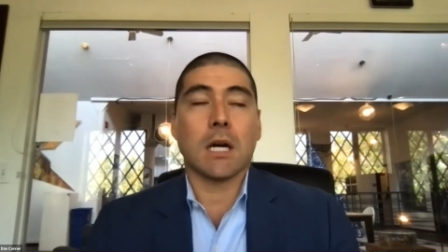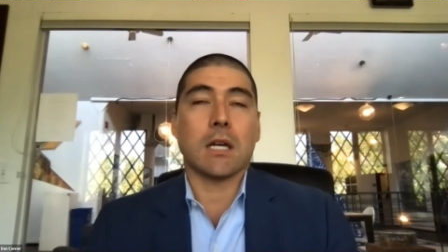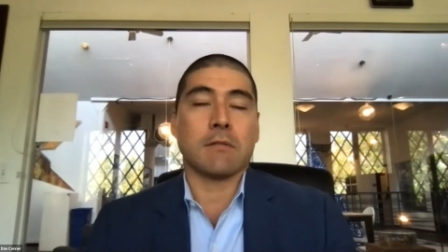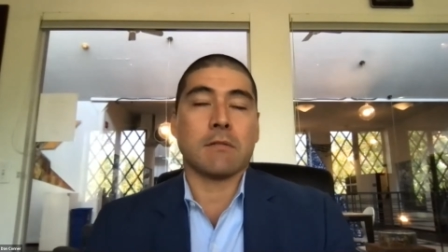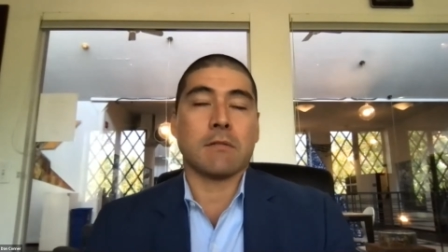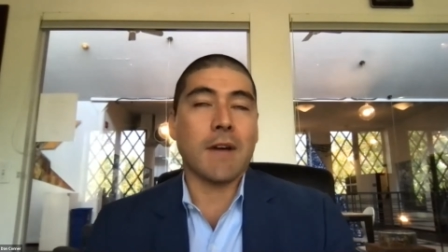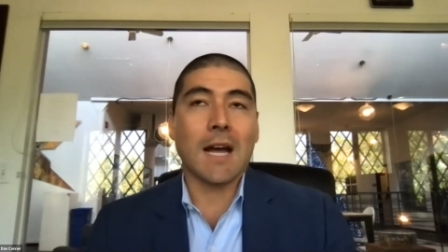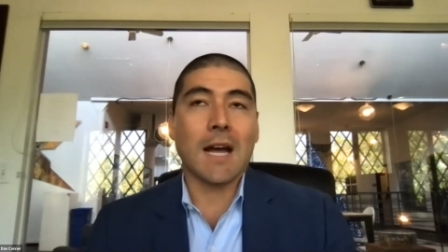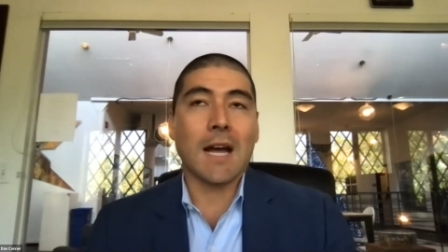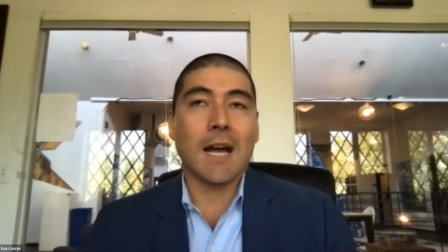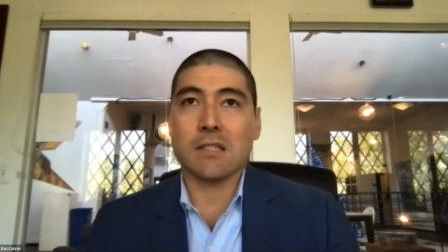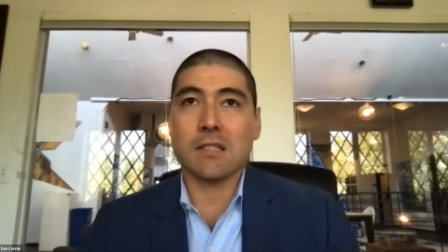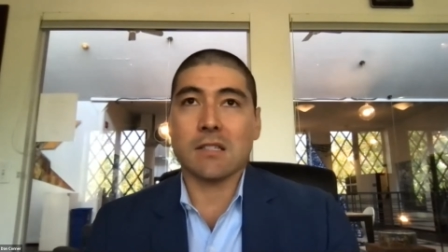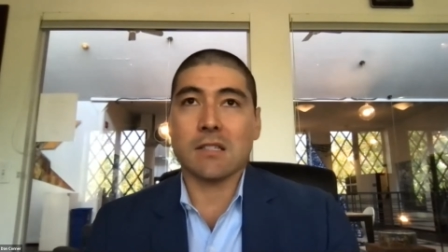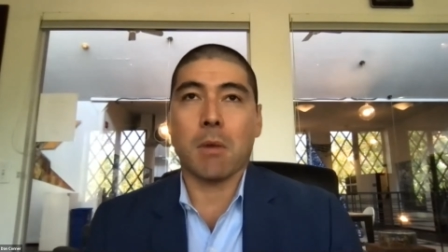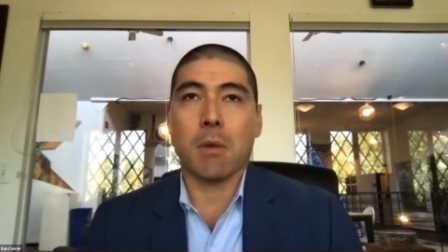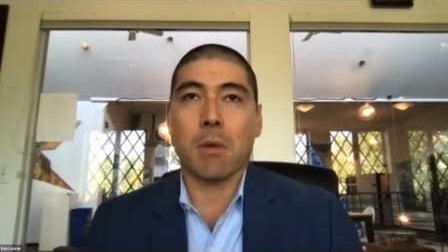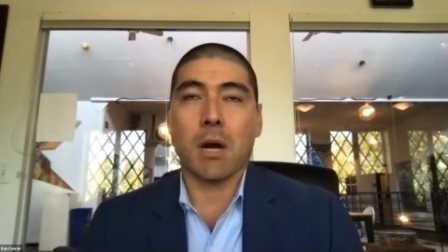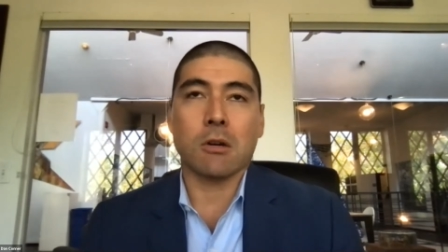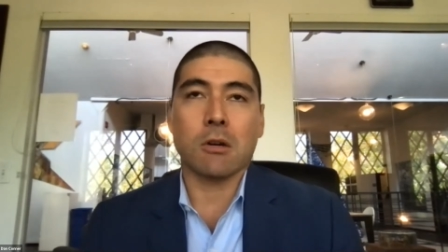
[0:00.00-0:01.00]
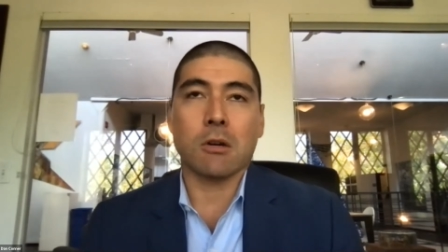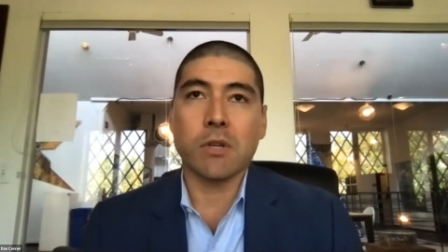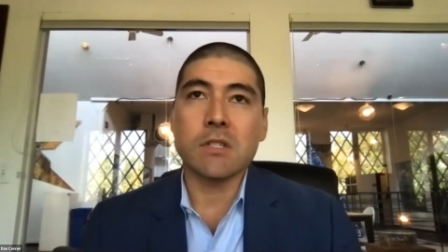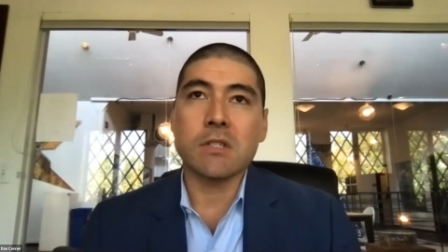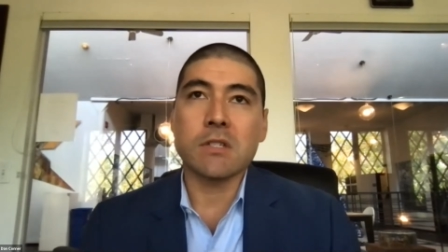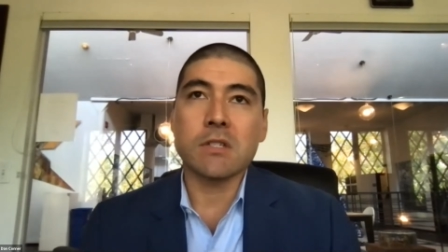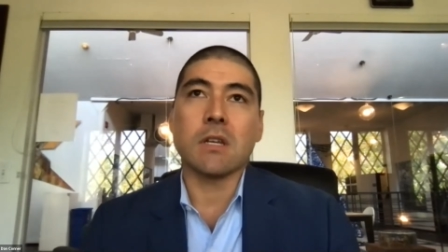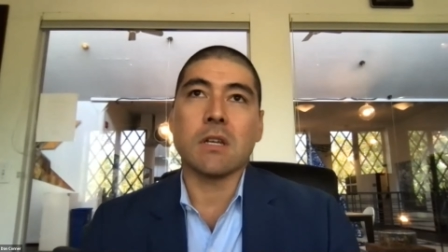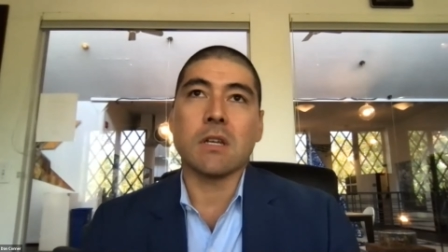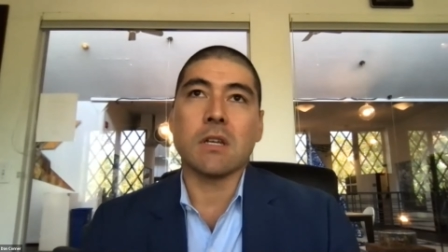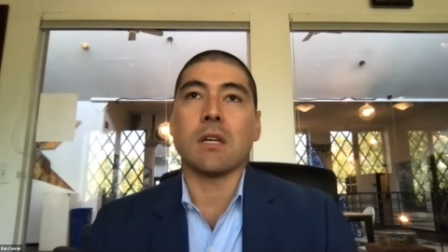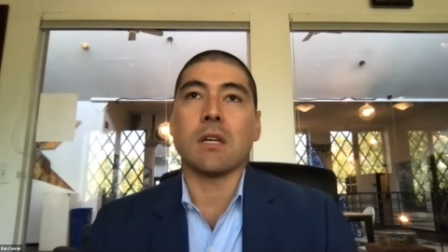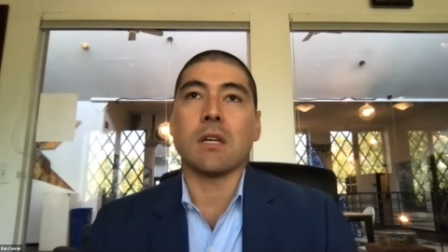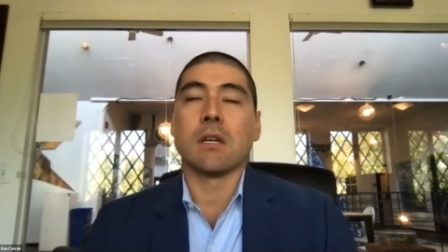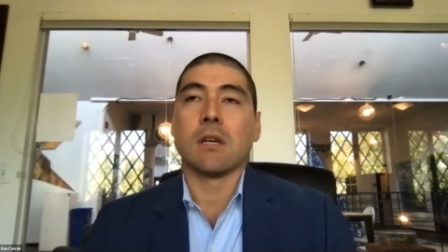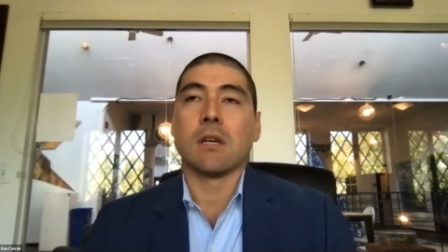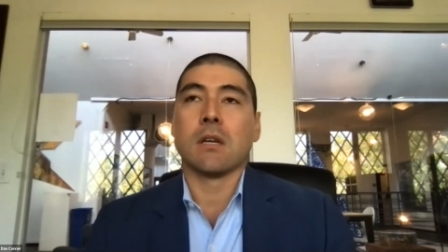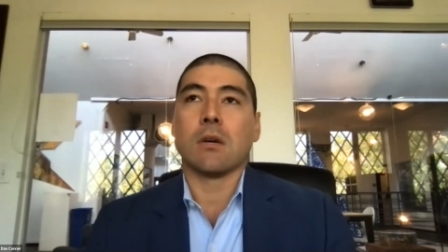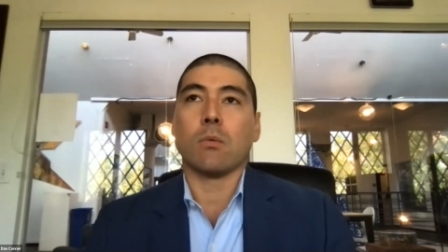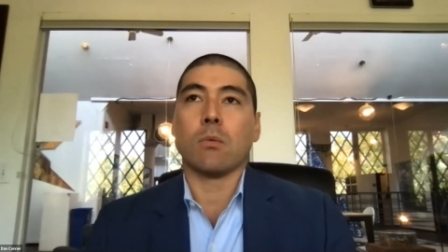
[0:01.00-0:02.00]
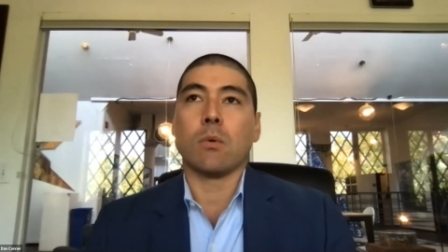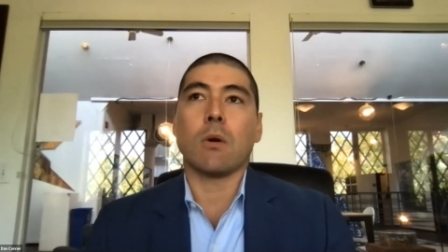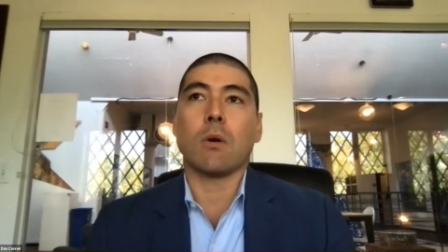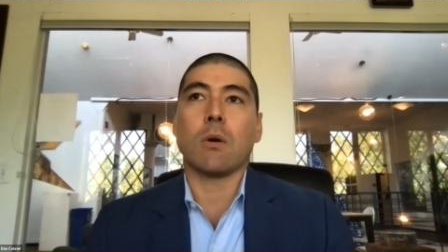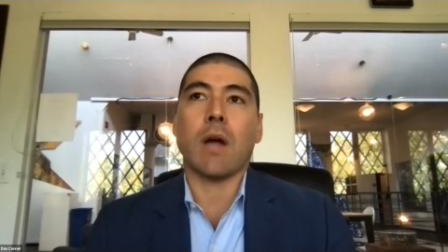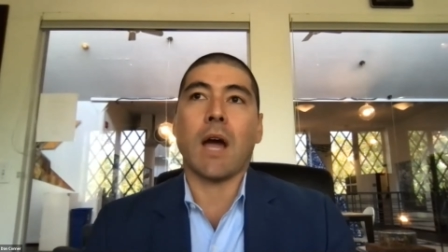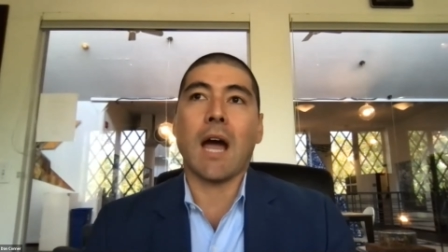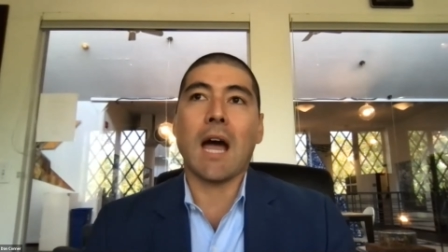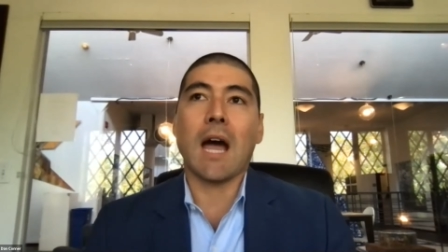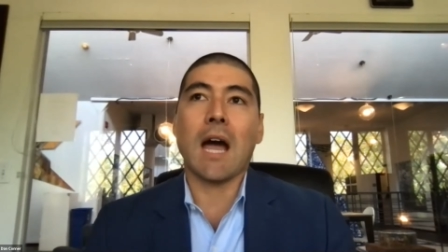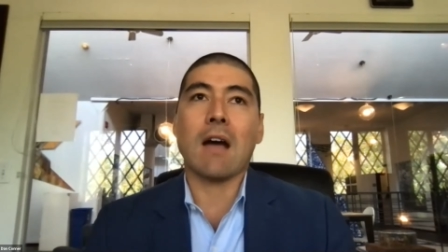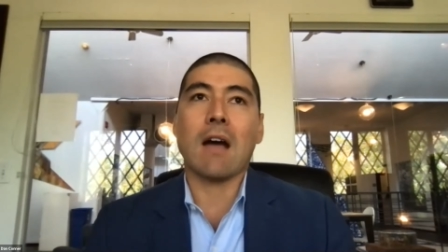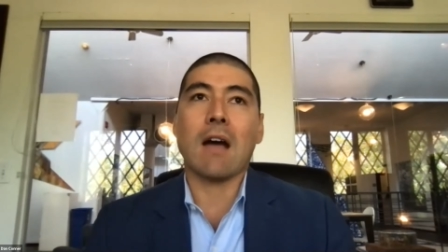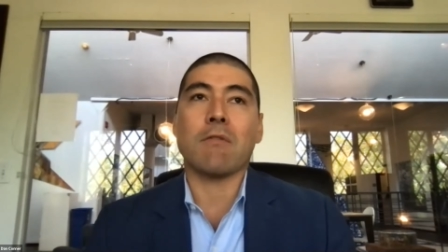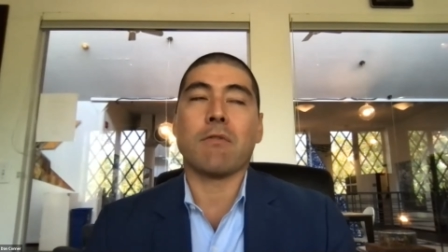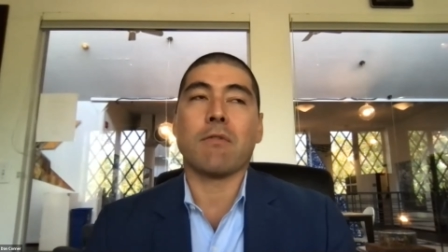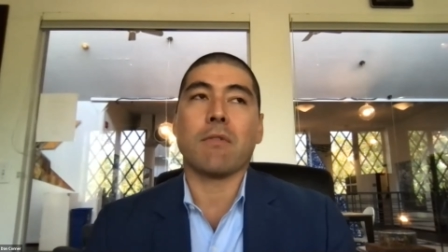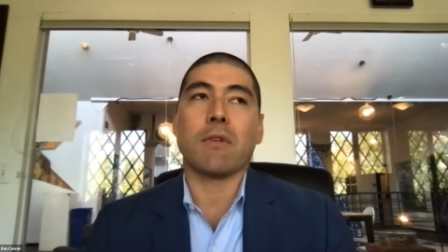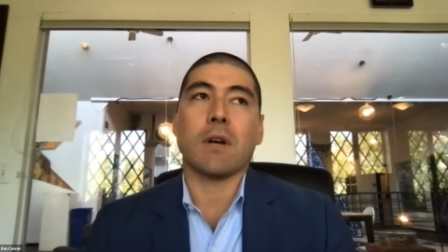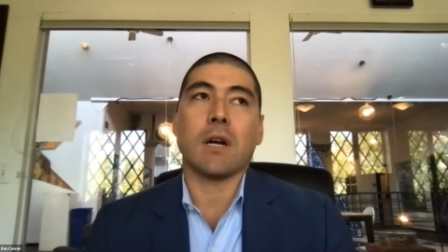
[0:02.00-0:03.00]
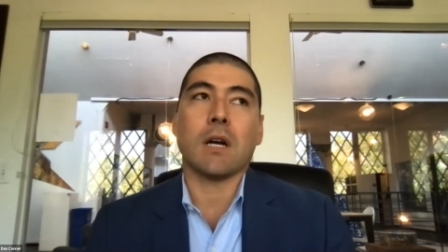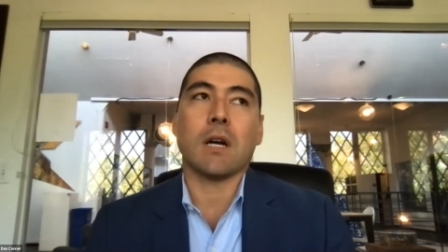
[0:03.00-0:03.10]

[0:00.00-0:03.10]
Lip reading: In fact, as a micro VC, we don't have